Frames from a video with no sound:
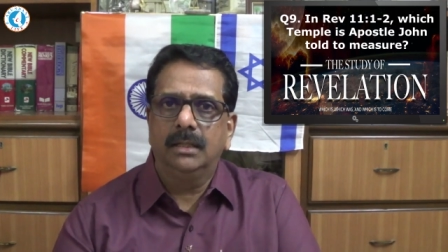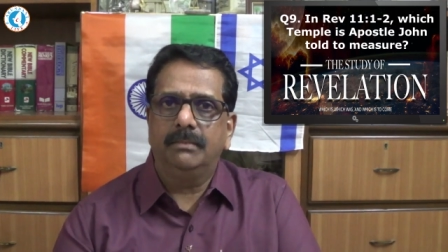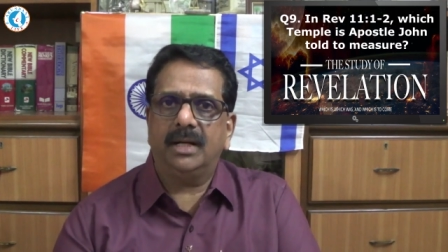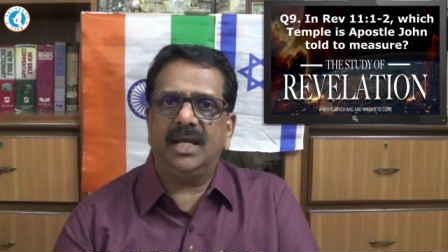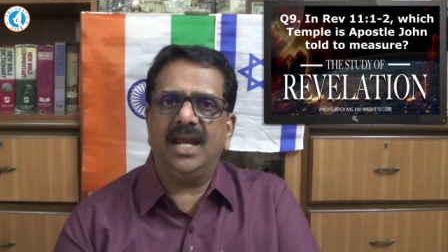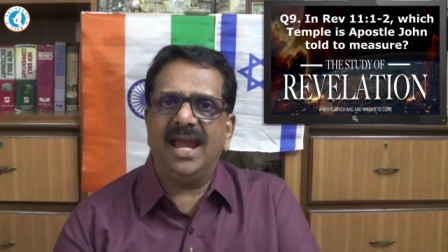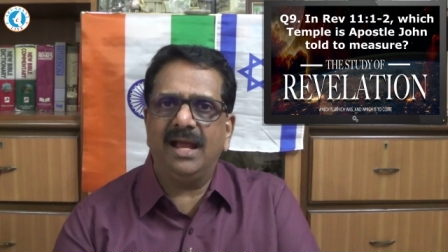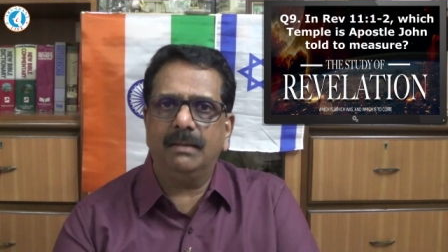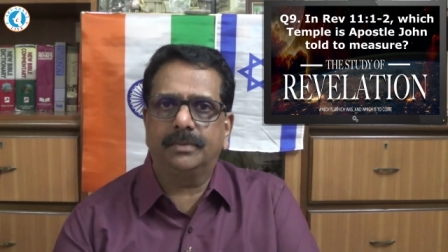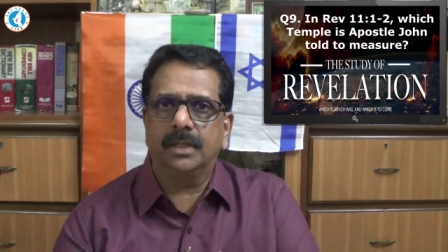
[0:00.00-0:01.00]
but he
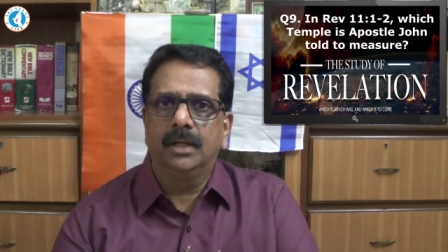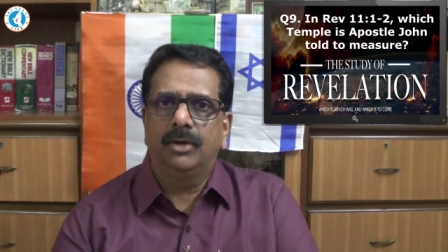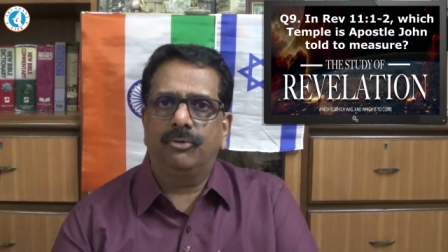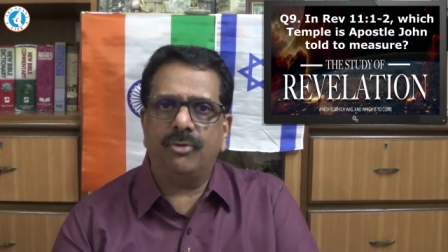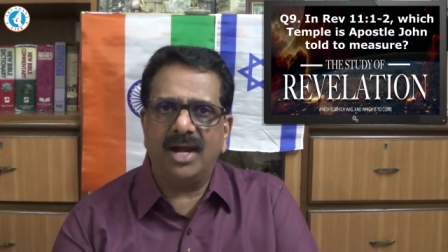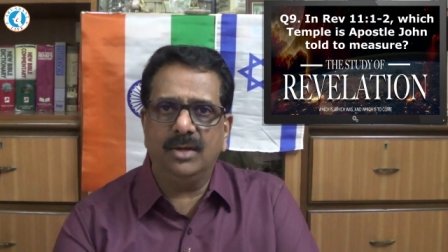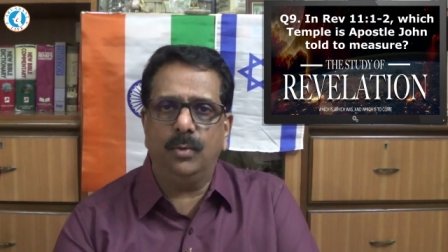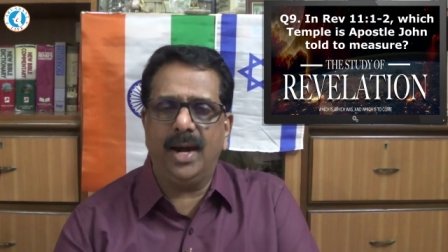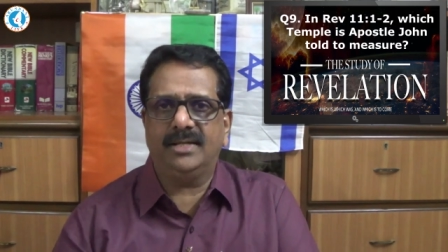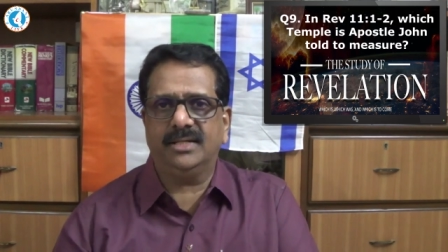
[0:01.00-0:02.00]
helped
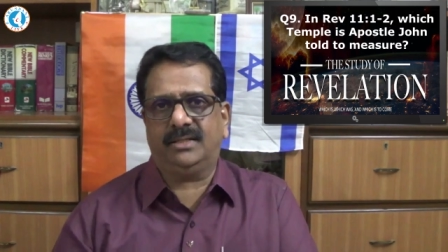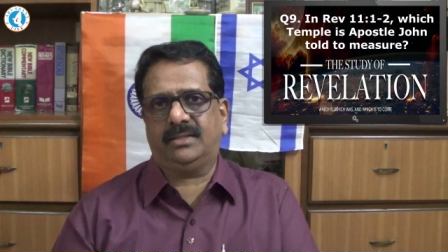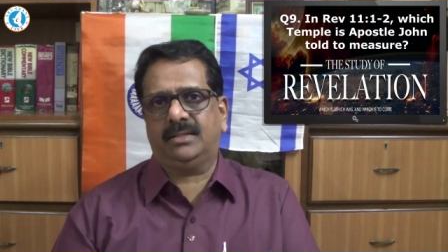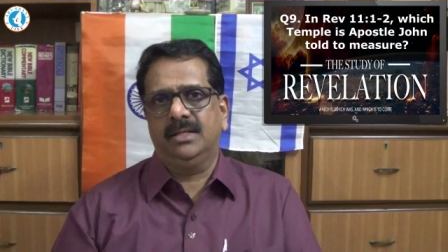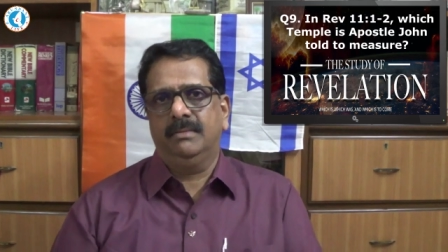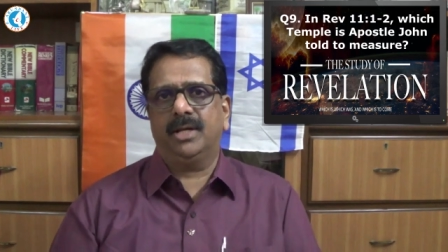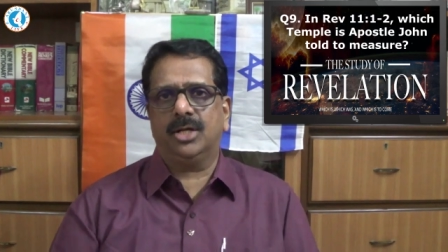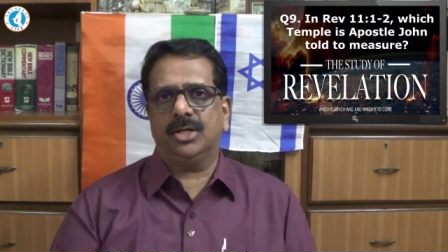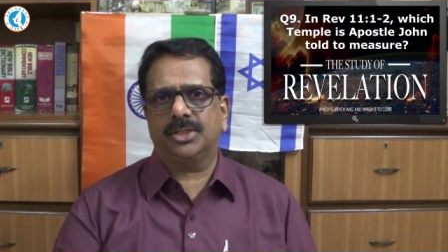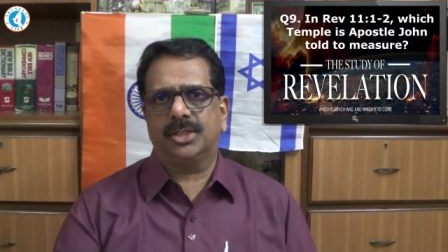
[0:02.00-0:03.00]
renovate it
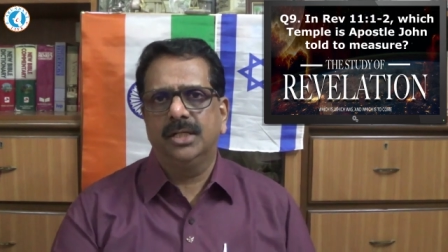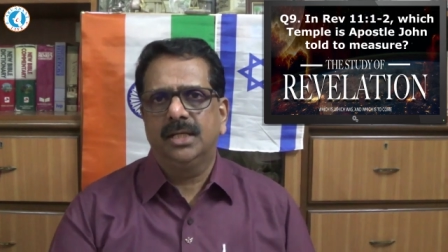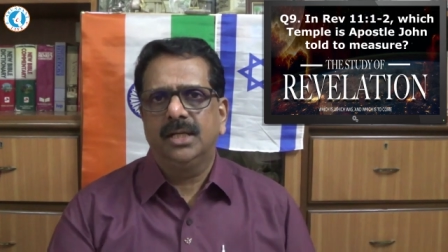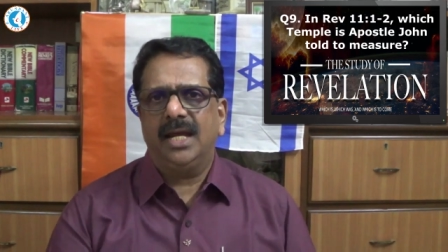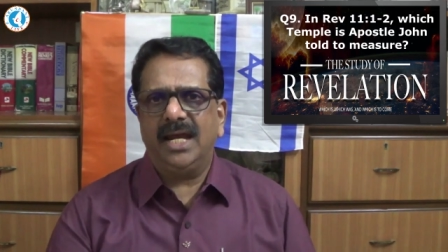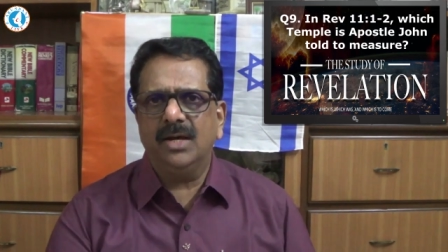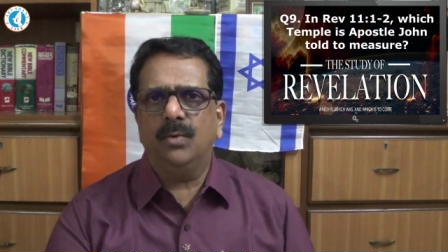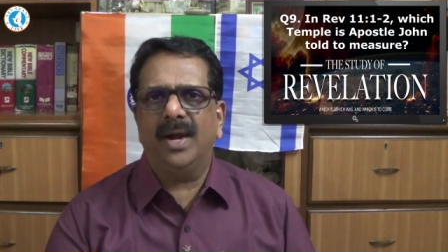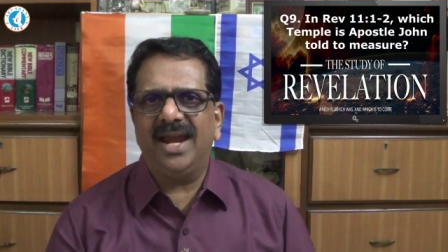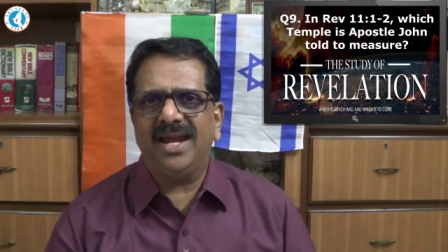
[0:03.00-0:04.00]
because in a
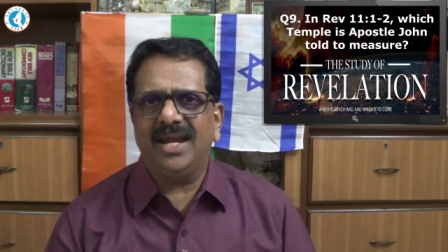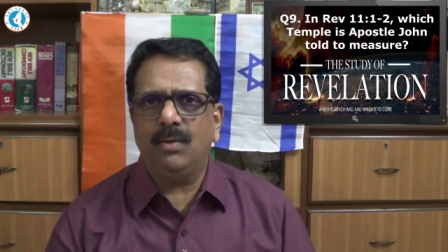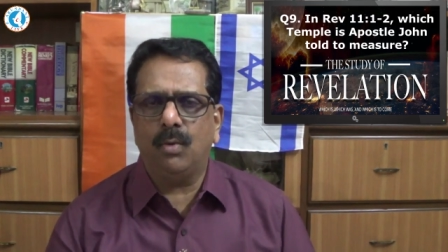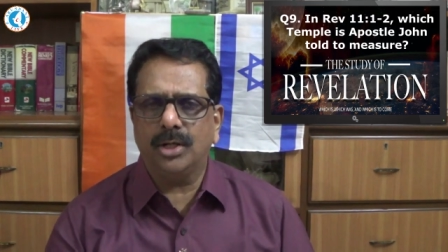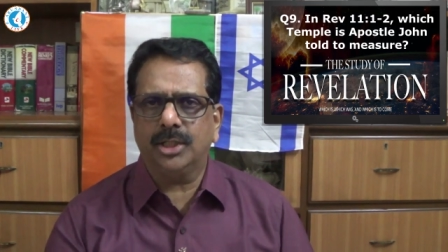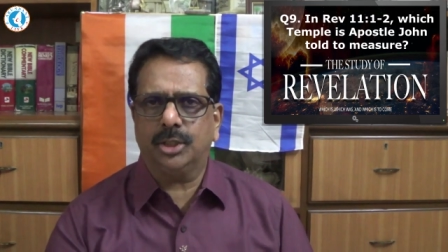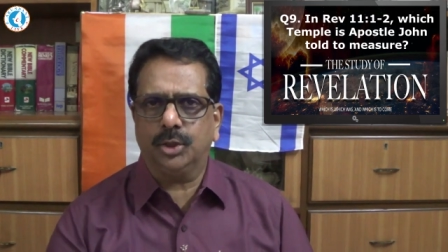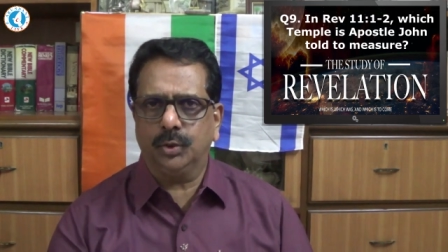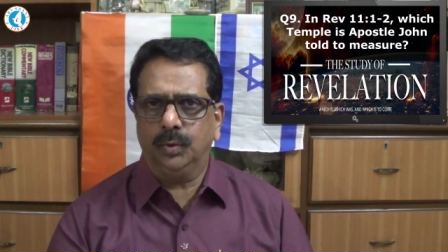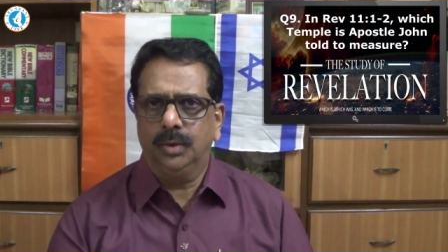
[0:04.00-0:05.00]
way he wanted
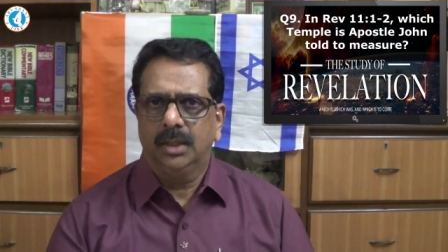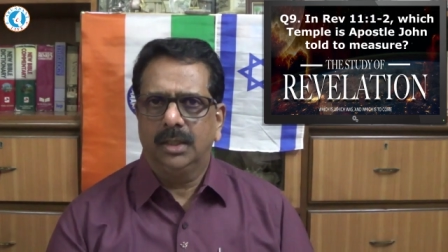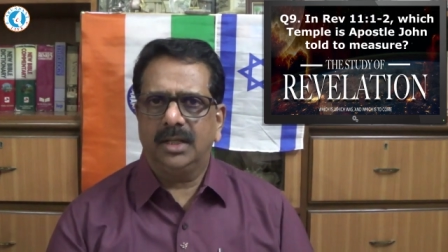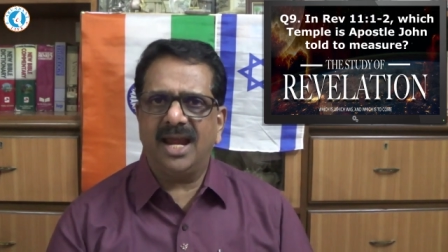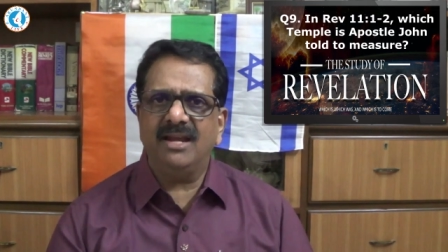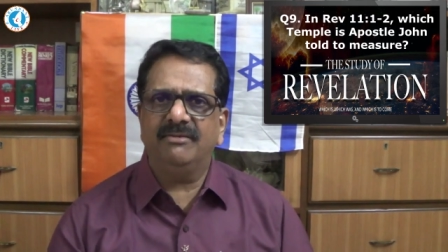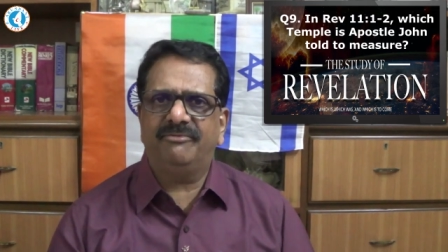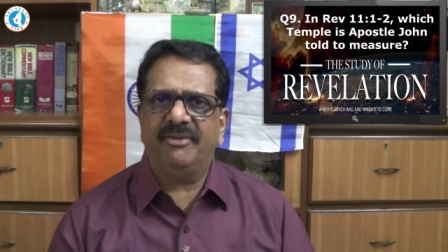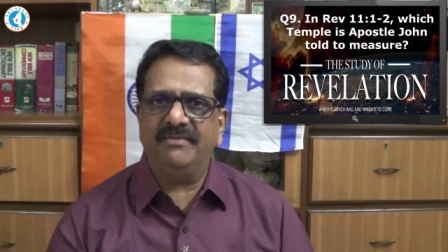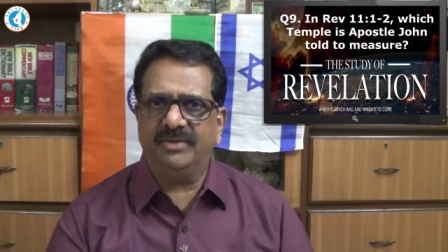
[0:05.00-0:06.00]
to gain
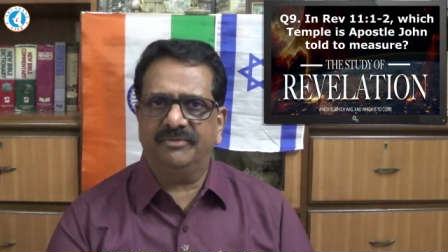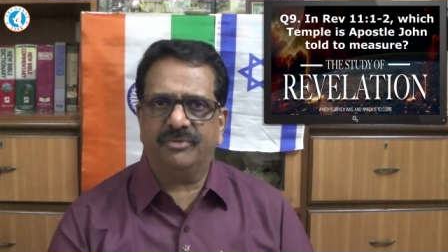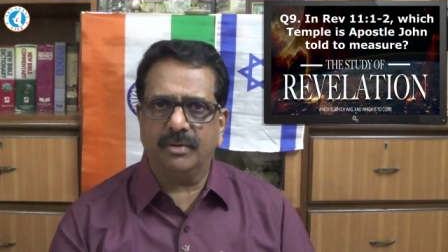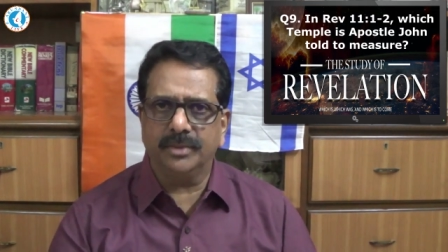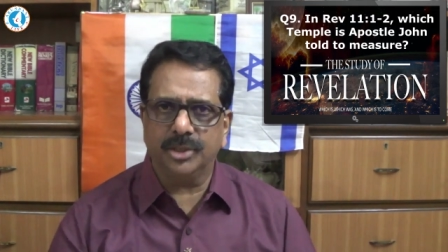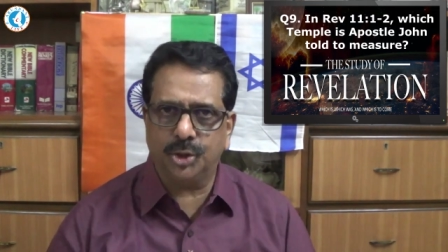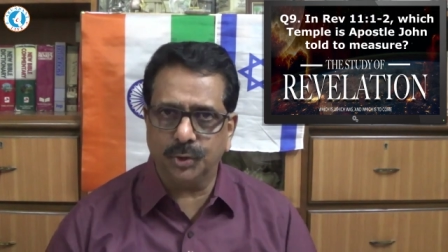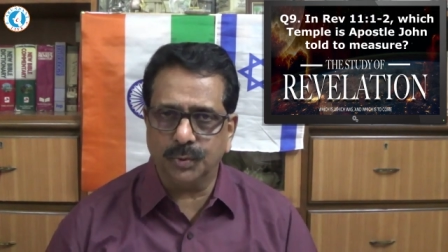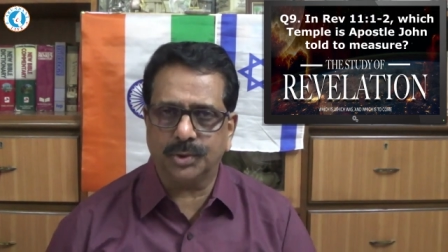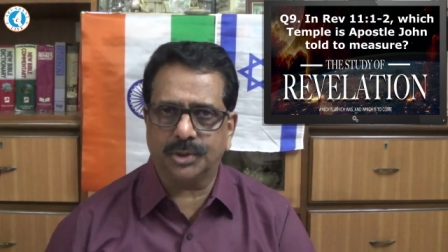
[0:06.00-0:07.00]
favor from the
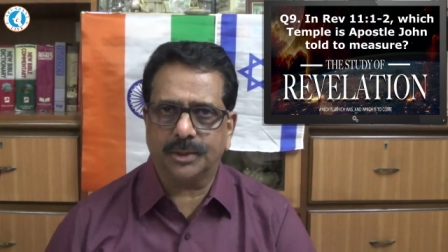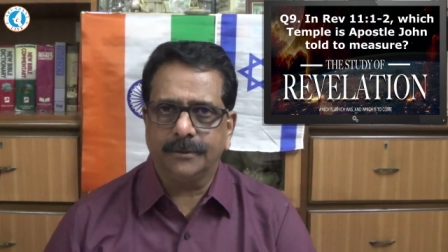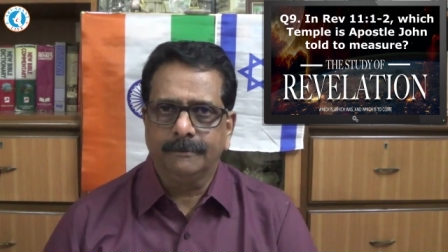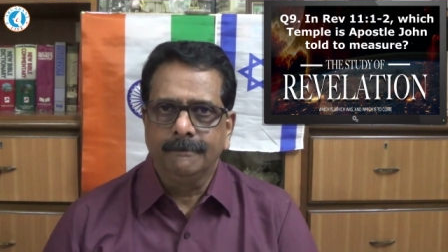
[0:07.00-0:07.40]
Jews.